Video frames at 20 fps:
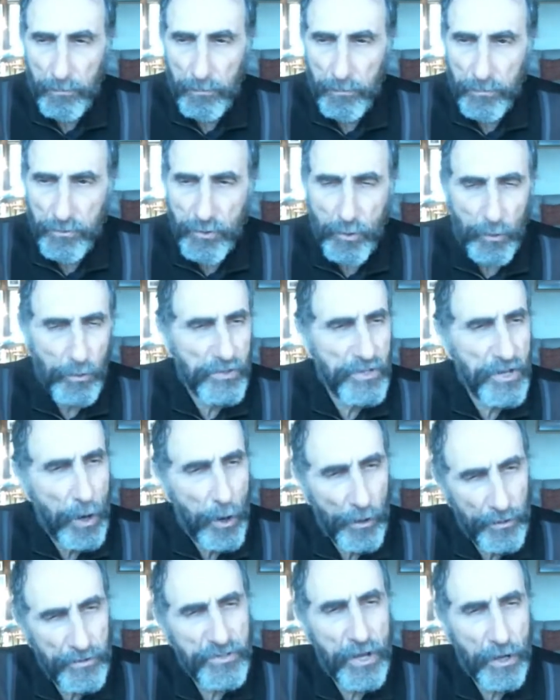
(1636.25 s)
Um,
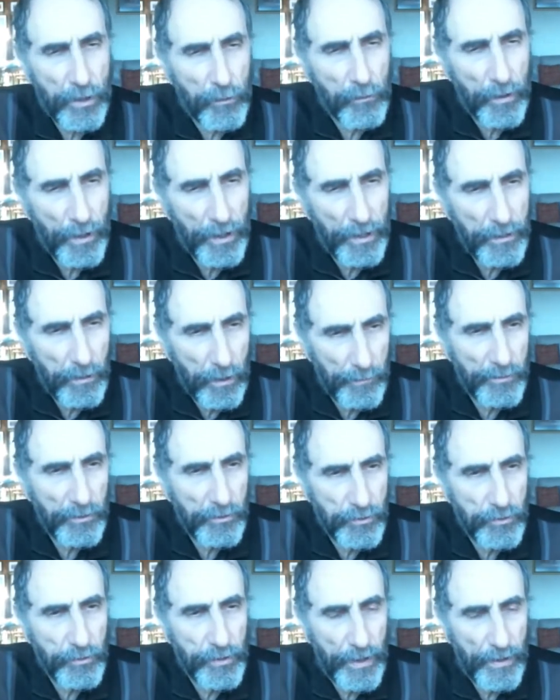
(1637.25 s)
so is that, is that all
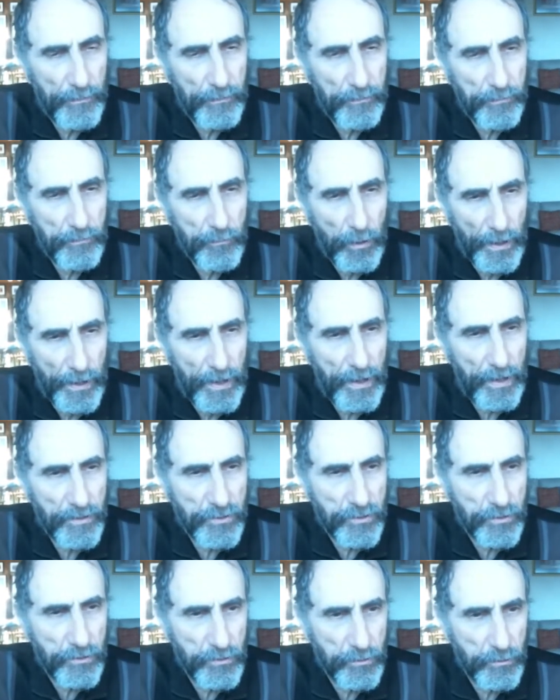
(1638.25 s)
right? I mean, do you get
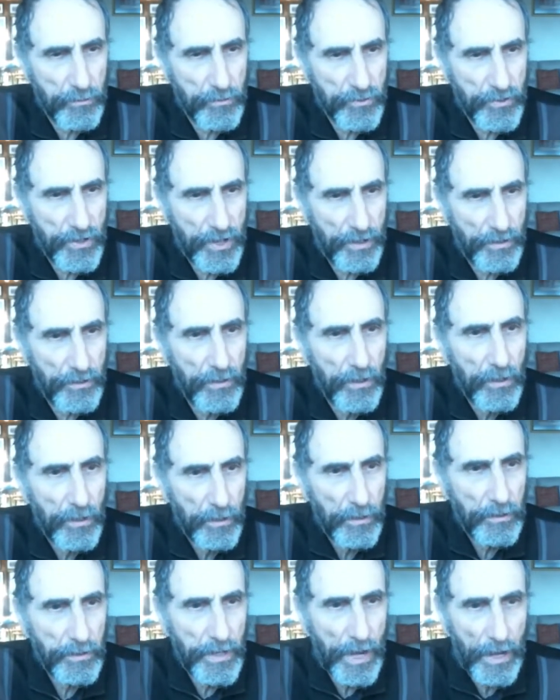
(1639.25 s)
my mm-hmm. answer? Do you
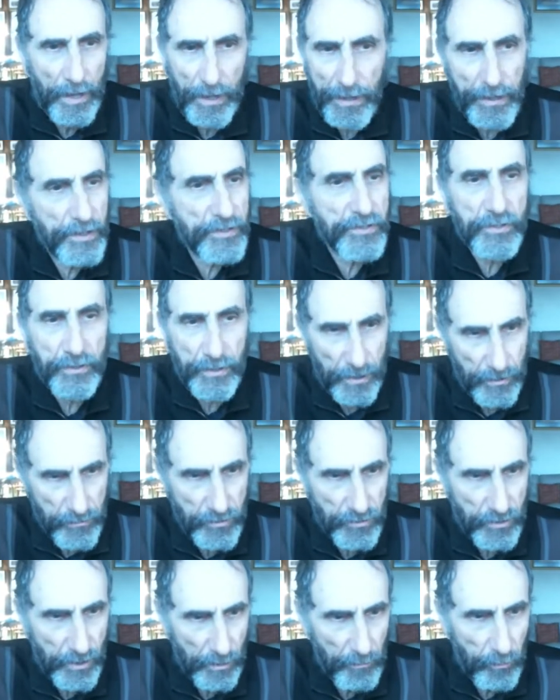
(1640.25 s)
understand? Yeah, it
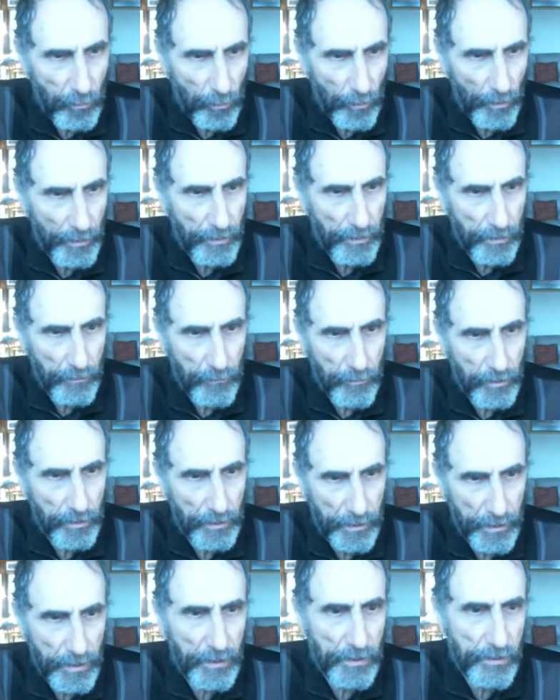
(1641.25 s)
is an interesting
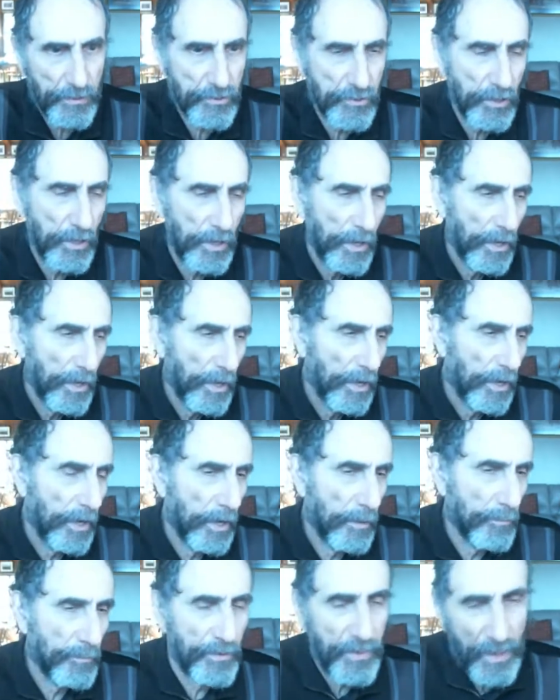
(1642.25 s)
point. It really is.
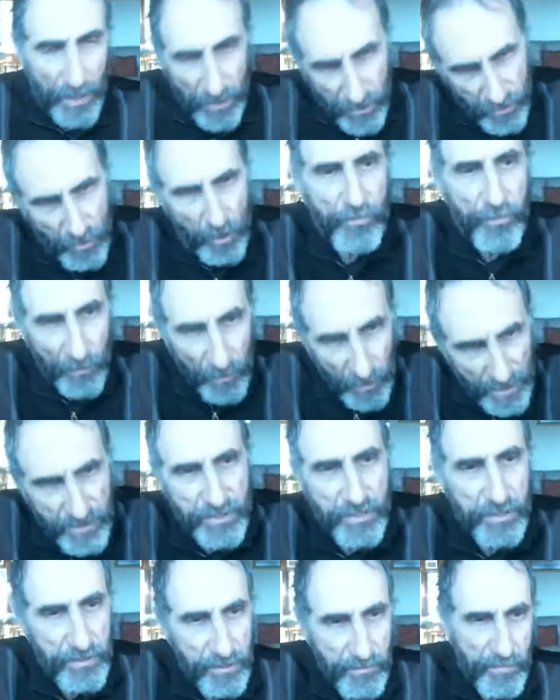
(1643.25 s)
Uh, but that's not
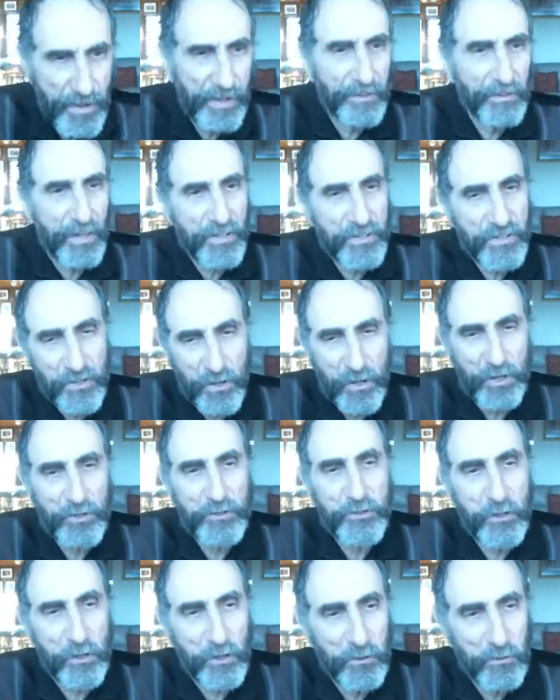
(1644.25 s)
the lesson. The main
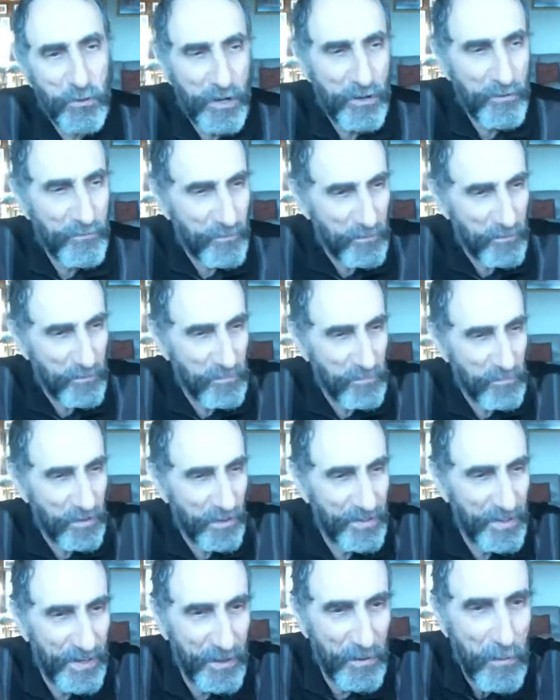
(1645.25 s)
lesson I took away
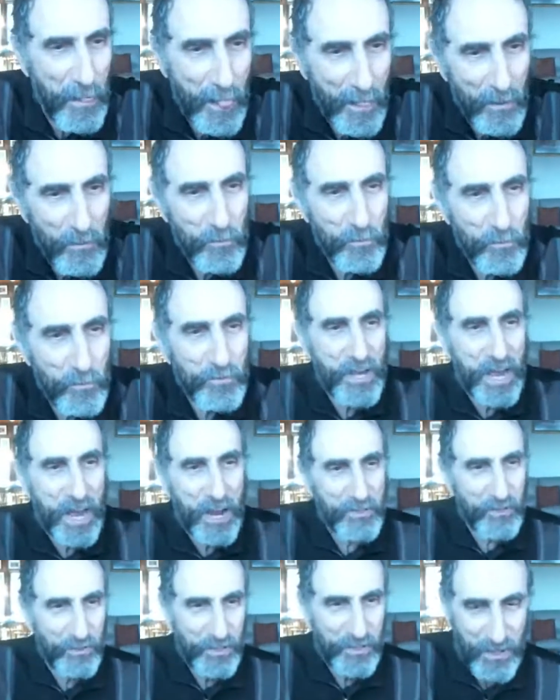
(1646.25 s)
from Monday
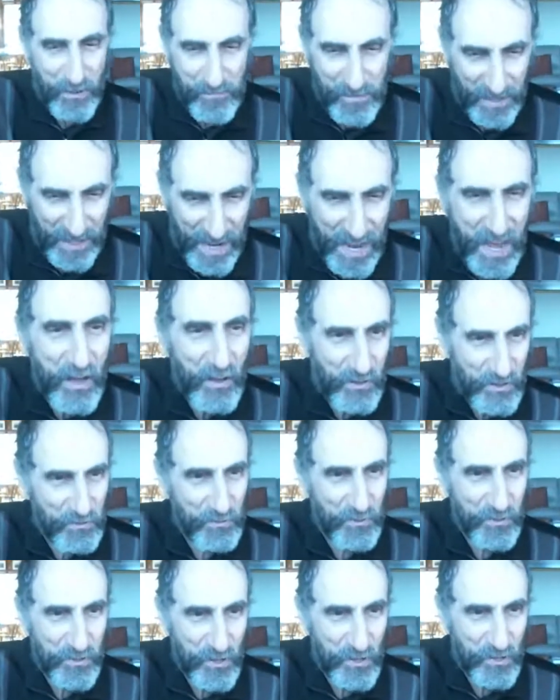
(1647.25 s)
was actually
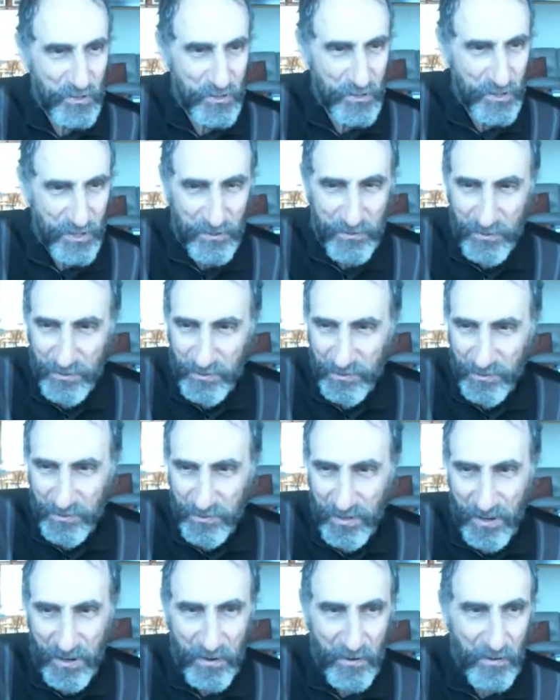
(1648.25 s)
something else, which I'll
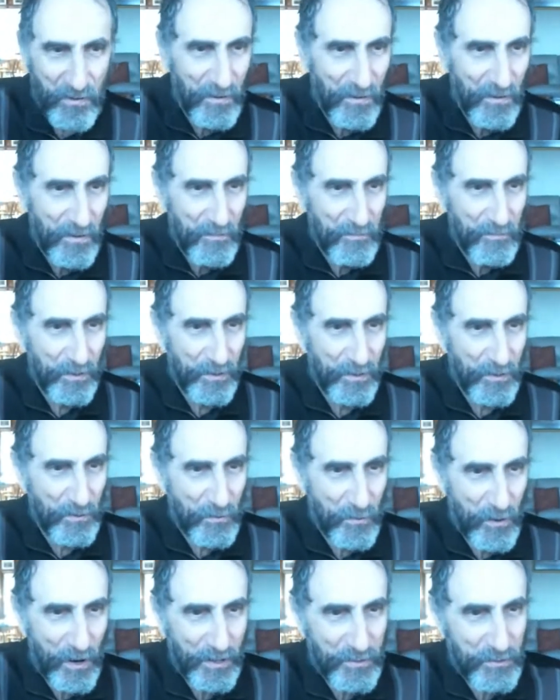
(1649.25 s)
share with you now.
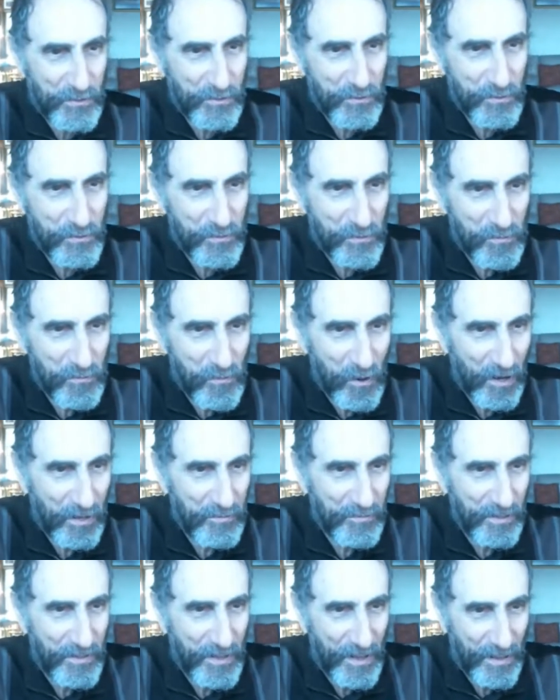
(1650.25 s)
But you're right
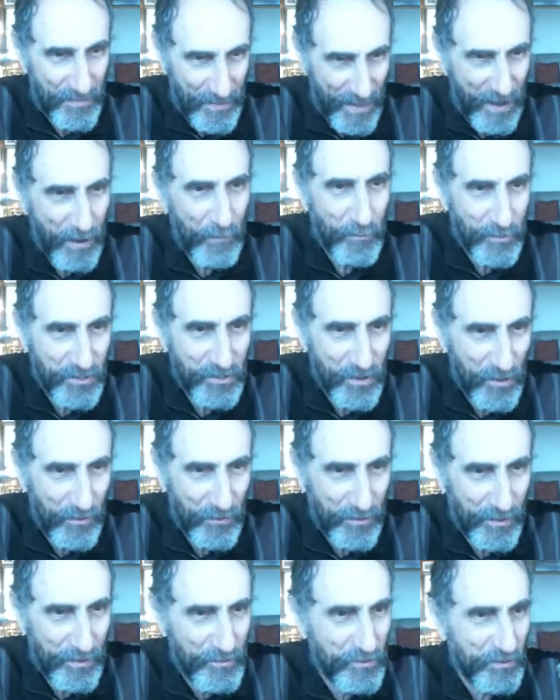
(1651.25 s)
to remind me that that
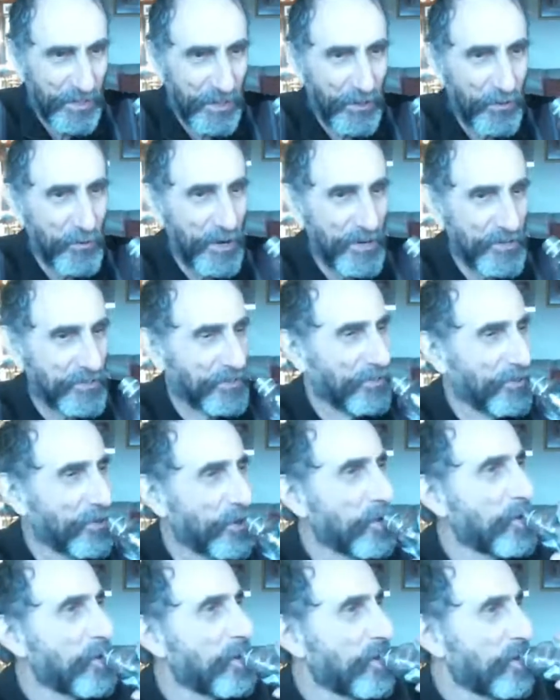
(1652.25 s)
was another interesting
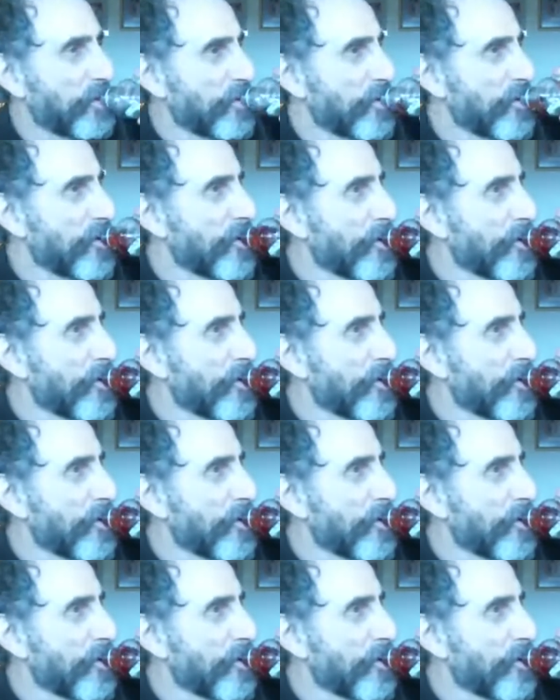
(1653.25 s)
question.